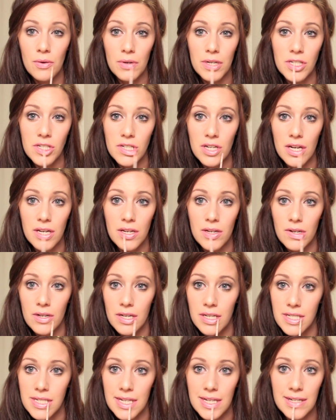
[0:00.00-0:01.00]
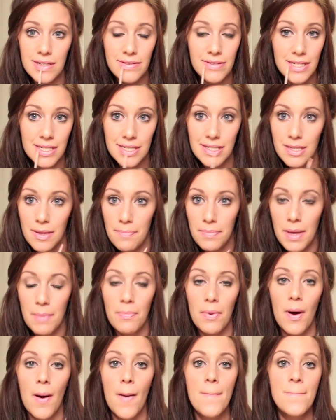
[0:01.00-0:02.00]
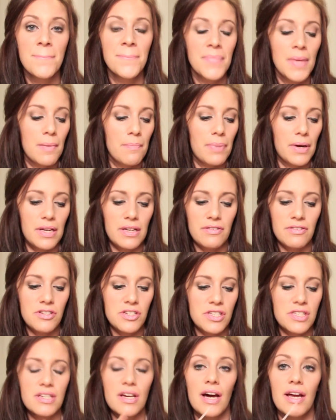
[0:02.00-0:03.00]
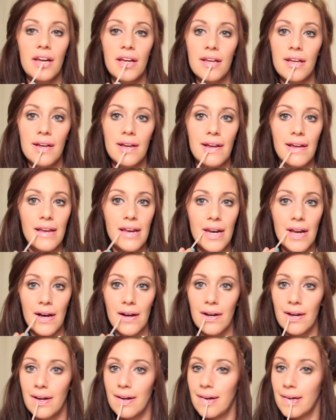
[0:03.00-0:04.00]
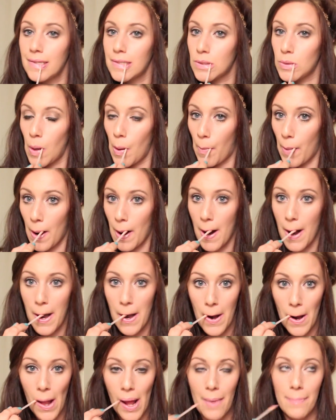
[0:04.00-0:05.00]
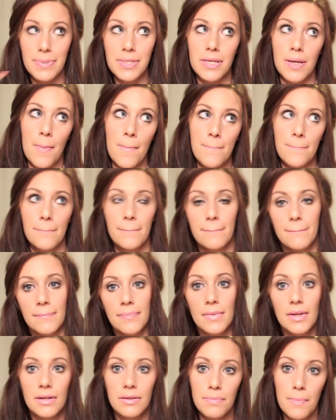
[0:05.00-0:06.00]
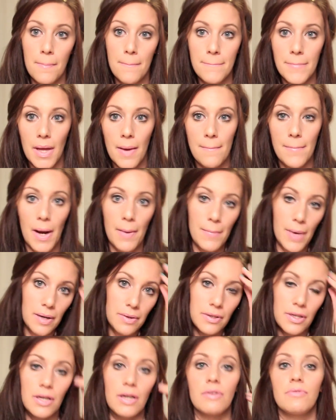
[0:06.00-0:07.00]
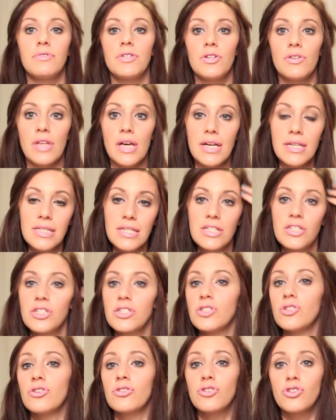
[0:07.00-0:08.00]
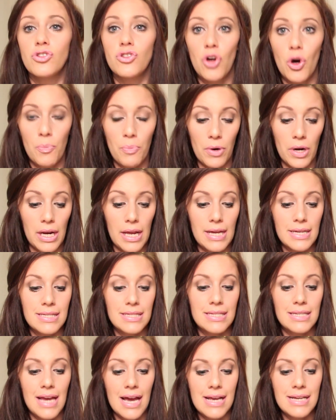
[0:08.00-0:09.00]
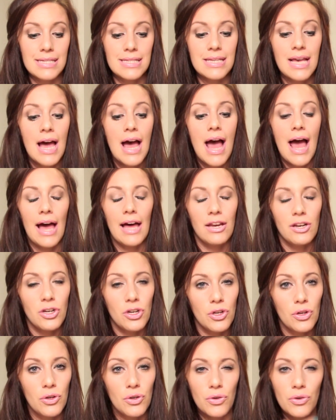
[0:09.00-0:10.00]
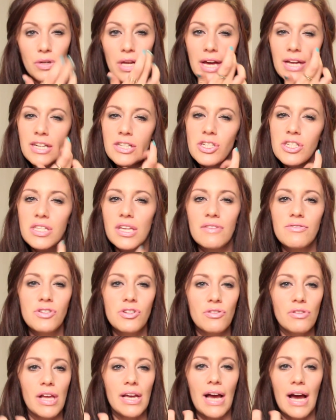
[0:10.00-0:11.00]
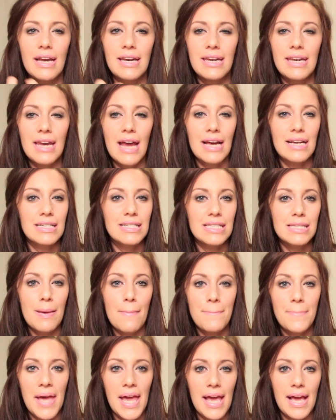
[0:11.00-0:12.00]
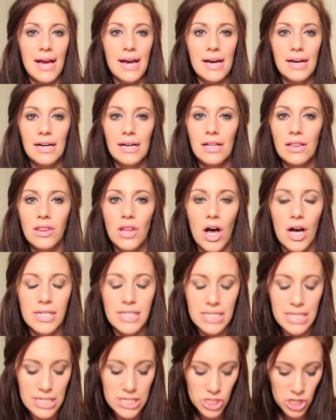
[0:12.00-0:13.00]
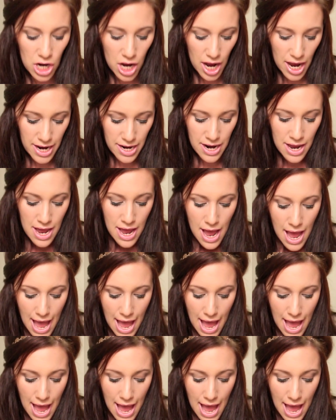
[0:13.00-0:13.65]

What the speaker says: which I know can terrify some people, but you just kind of, you know, sweep it on your lips and, you know, do this. It just looks so pretty. It's nice and nude, and it just gives you like a nice pink glossy shine.